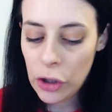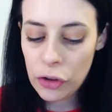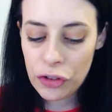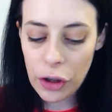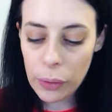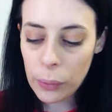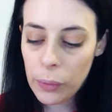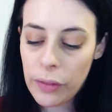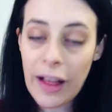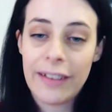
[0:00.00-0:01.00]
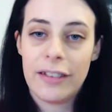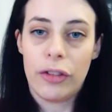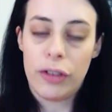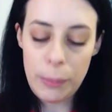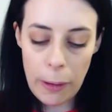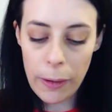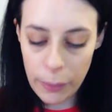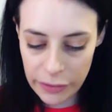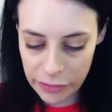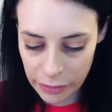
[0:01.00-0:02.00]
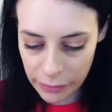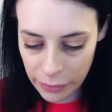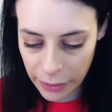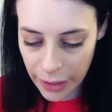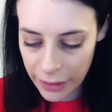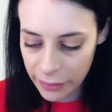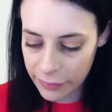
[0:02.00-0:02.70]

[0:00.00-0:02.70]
So that's a 3-part question, okay?